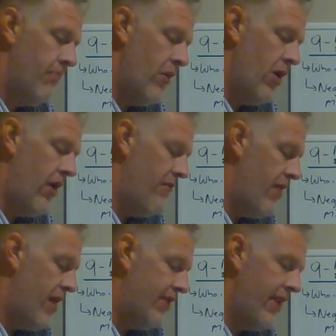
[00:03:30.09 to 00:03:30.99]
you know I,
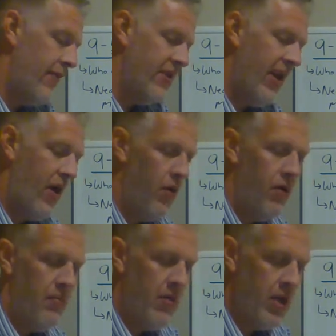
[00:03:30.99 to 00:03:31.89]
that's never sat
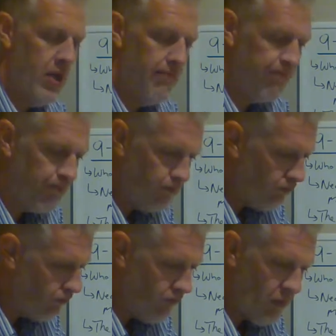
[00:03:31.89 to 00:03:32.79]
well with me, and
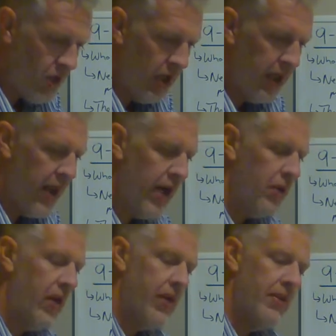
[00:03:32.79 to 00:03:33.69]
again, I
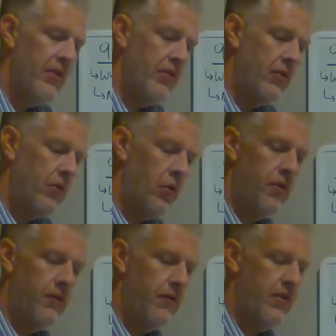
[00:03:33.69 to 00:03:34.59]
don't like this
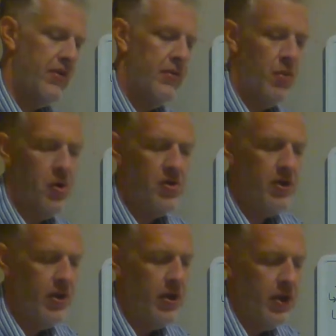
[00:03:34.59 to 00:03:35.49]
gulf that's
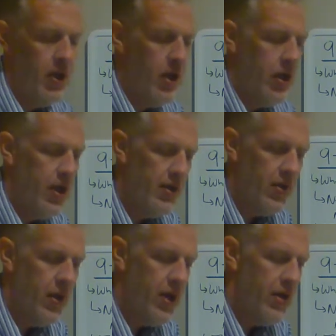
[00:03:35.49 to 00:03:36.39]
emerged, uh, and
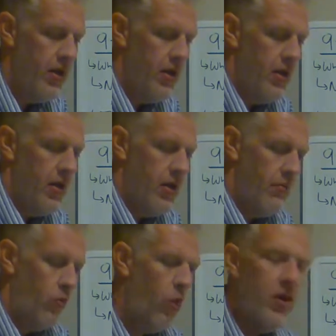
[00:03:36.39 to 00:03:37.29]
so I
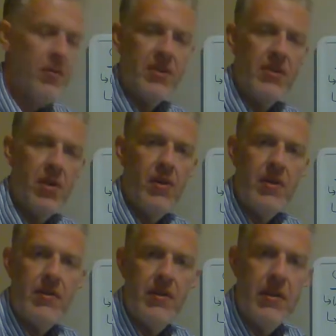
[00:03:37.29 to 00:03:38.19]
Williams has
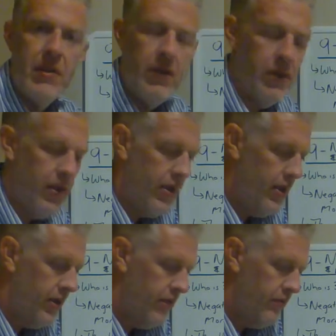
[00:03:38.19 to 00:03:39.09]
always you know
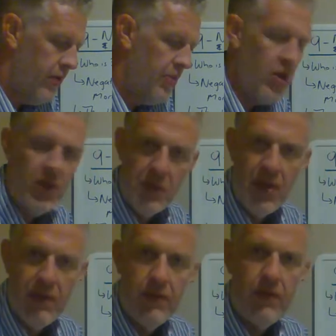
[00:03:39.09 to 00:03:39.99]
uh, appealed to
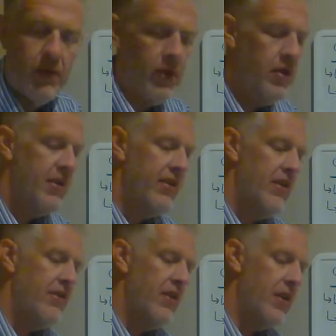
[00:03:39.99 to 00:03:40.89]
me in the
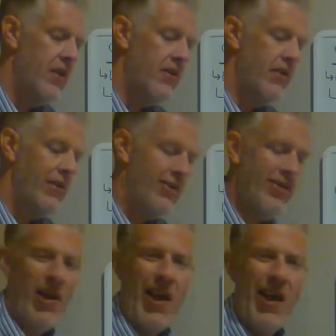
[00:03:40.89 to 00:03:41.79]
sense that he's
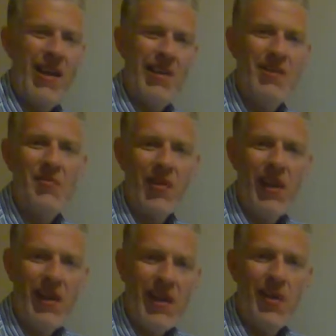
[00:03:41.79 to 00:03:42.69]
uh, it seems
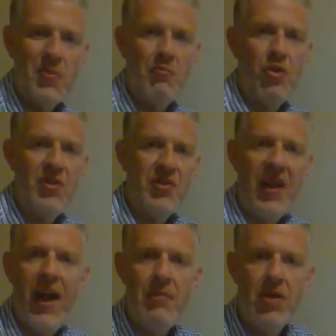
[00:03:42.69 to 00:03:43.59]
like he helps bridge the
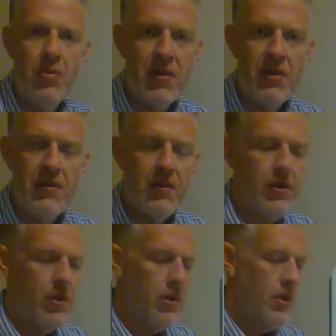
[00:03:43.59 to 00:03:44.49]
gap between these
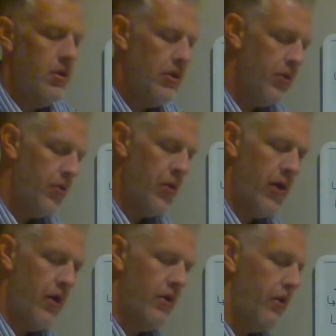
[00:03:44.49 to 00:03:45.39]
two
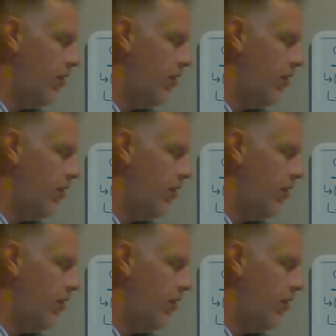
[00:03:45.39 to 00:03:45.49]
uh,